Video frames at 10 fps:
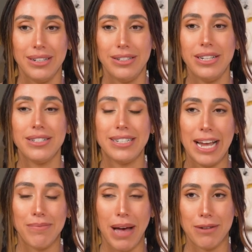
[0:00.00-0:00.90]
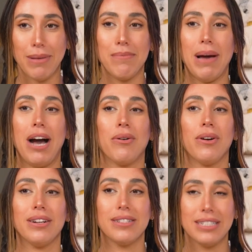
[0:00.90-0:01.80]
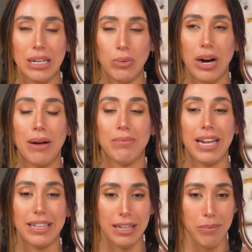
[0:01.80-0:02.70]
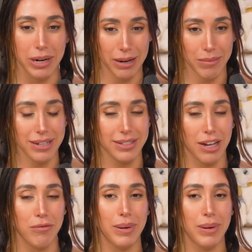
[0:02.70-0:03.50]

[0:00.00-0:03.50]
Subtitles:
just take back my power and see where I'm like limiting myself.